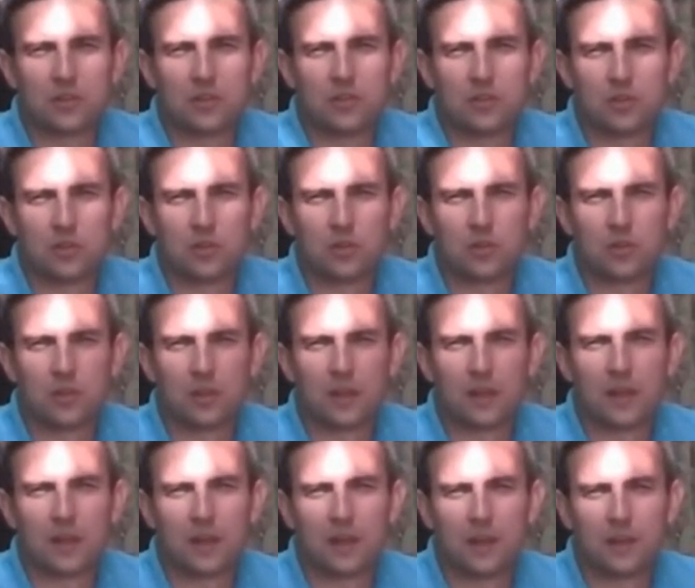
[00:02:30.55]
are secured
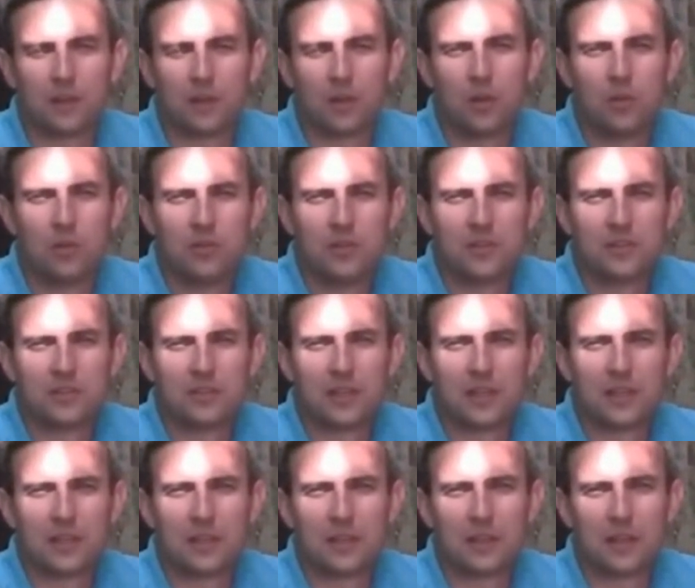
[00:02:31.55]
and the hose is
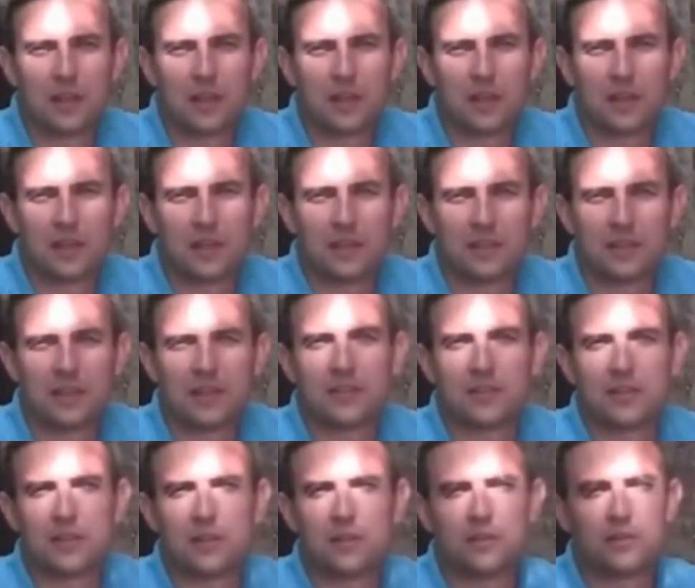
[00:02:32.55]
stained, it is
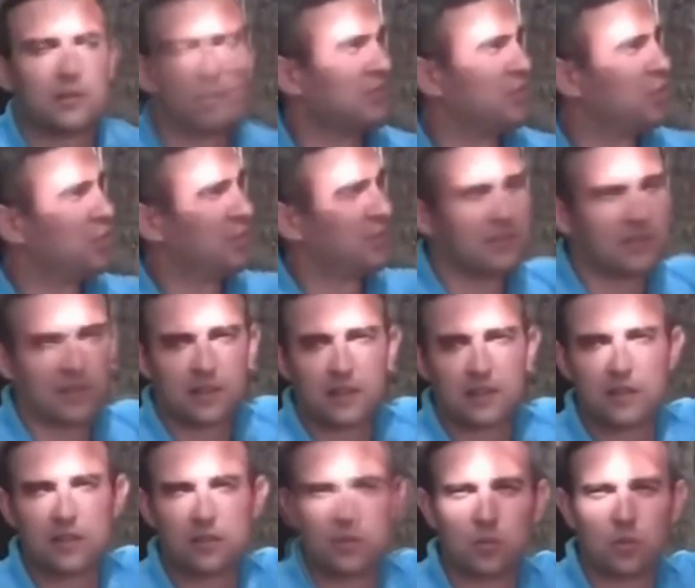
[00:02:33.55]
necessary to start
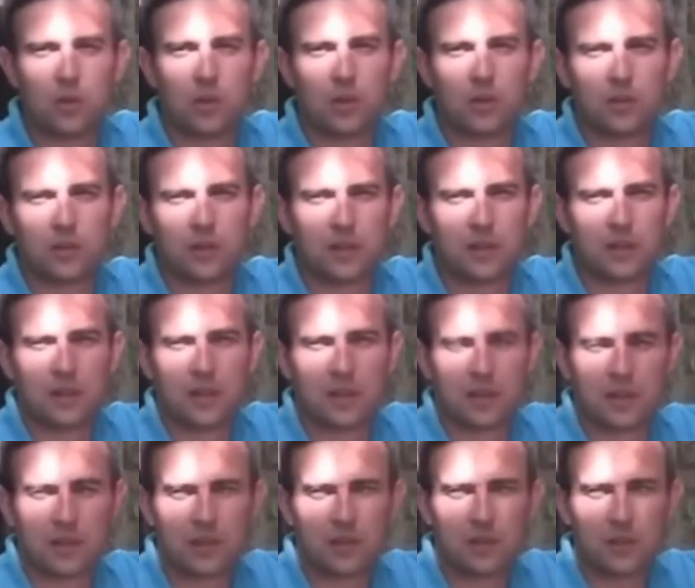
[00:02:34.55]
insulating the wall.
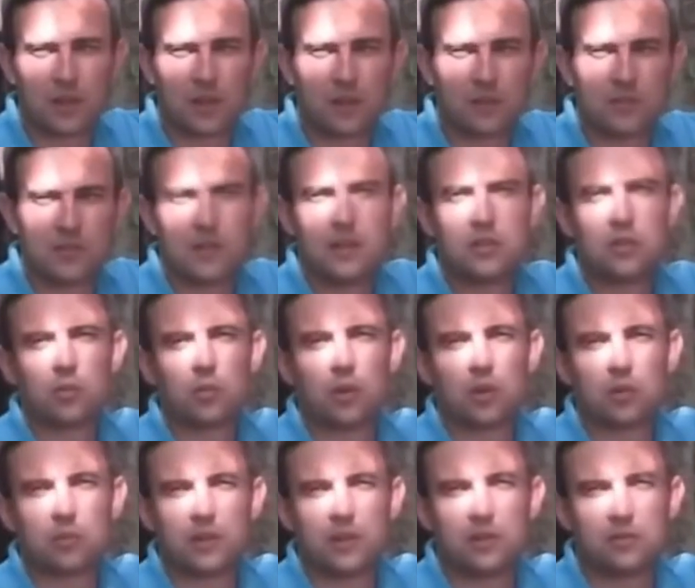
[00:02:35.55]
Here I have such a
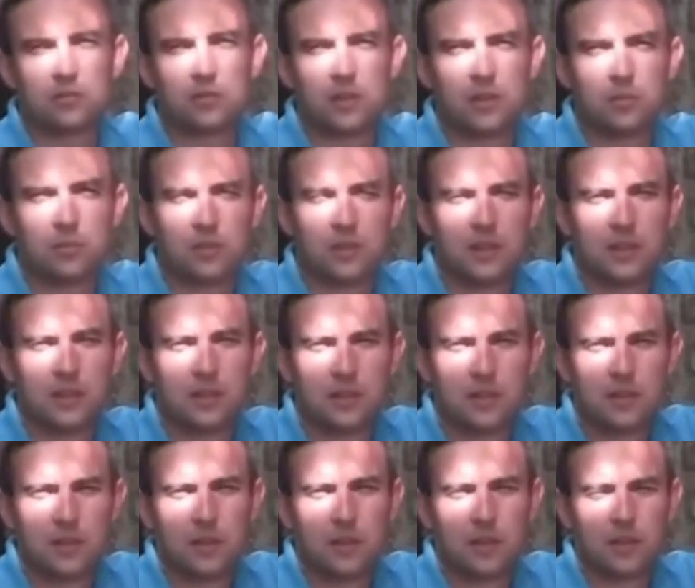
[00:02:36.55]
wall made of red brick.
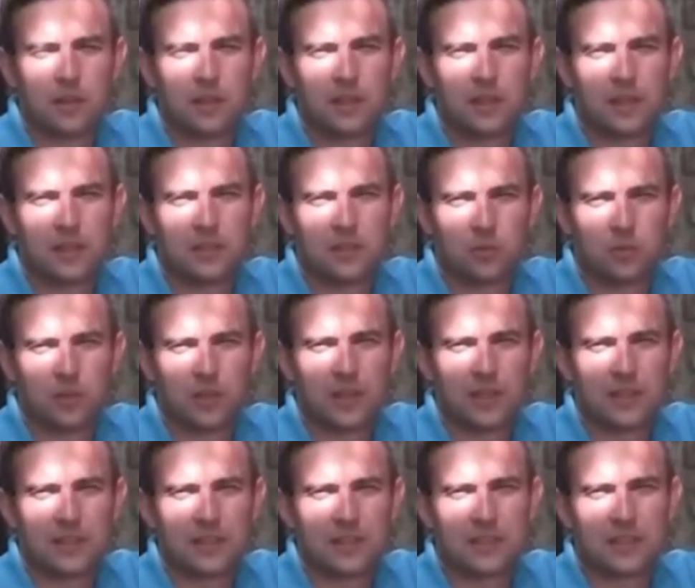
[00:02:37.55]
It has a well
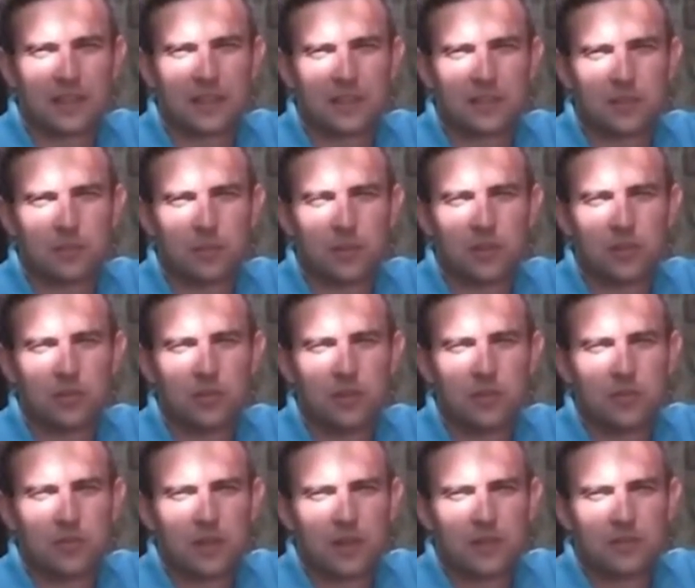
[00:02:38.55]
in the center measuring
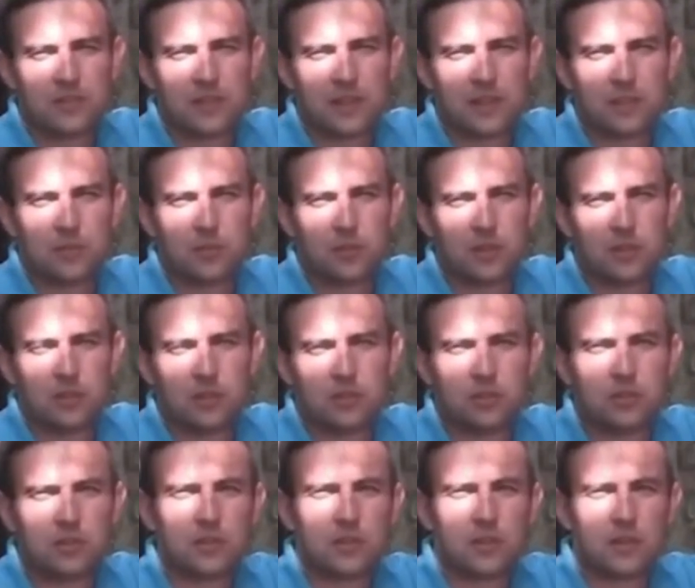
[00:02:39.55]
5
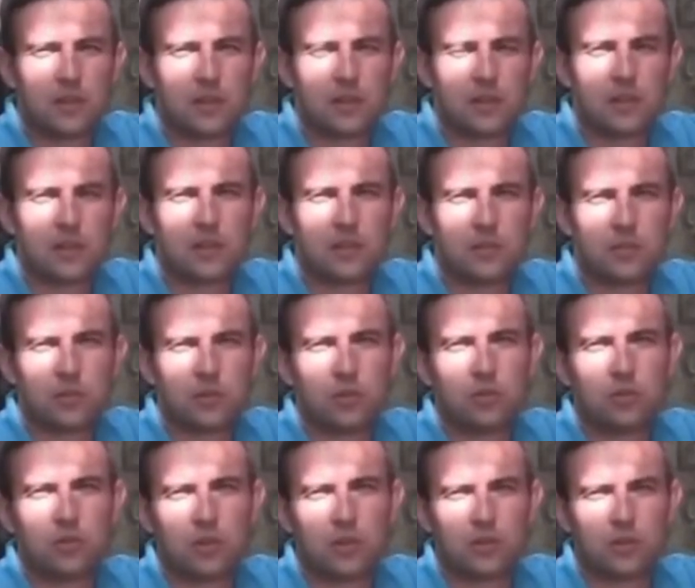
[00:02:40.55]
centimeters. If you
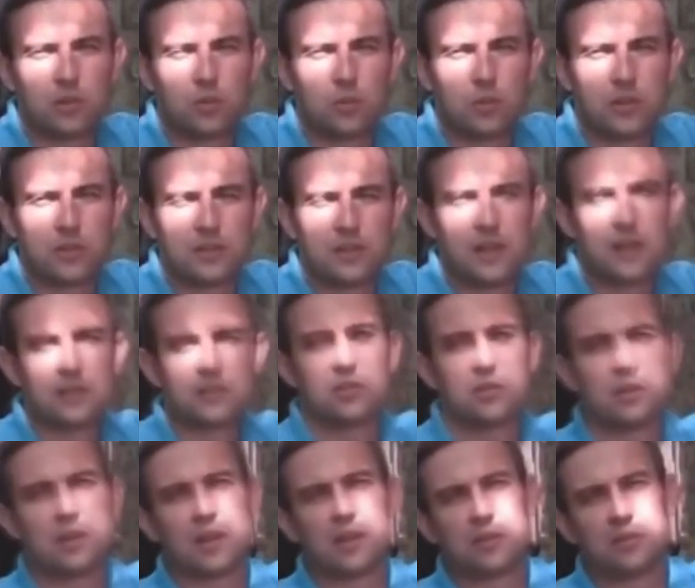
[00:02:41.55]
do not know what size you
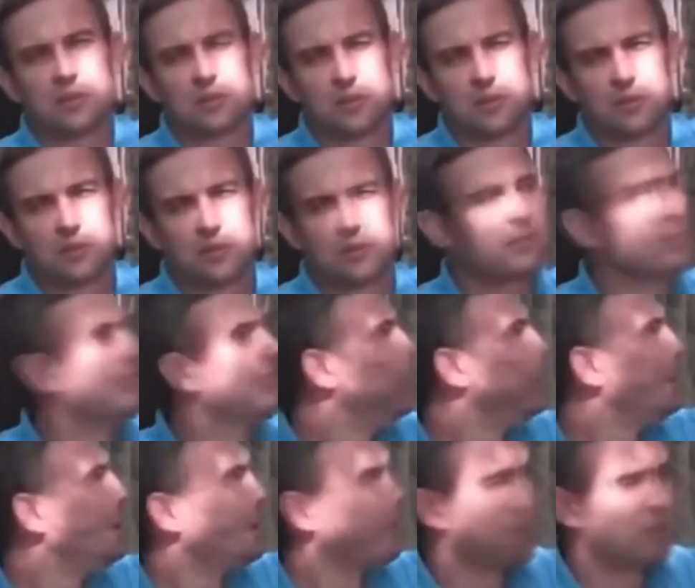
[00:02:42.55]
have.
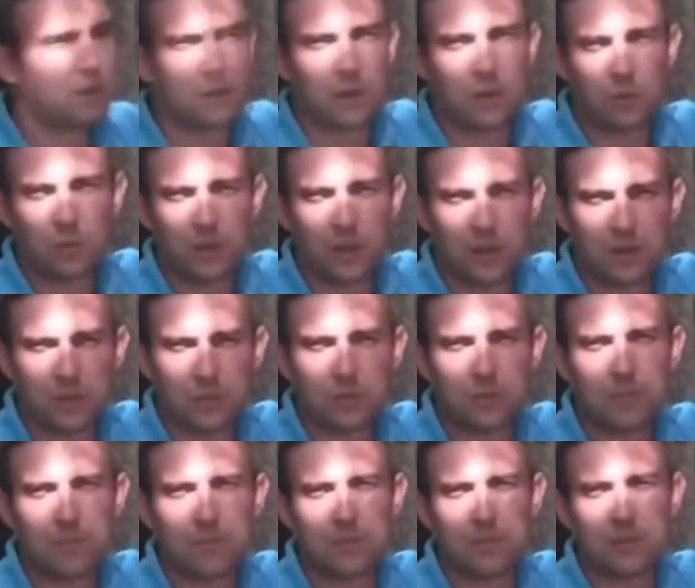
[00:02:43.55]
In the well,
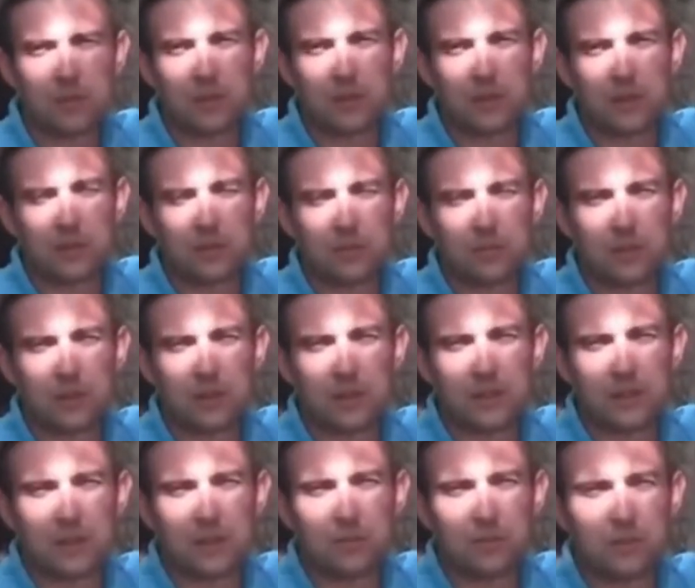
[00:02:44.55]
you need to very
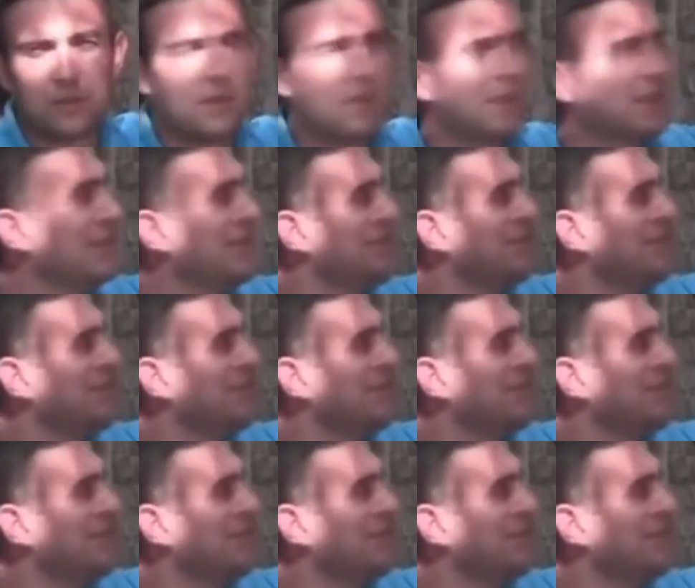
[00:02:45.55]
carefully take a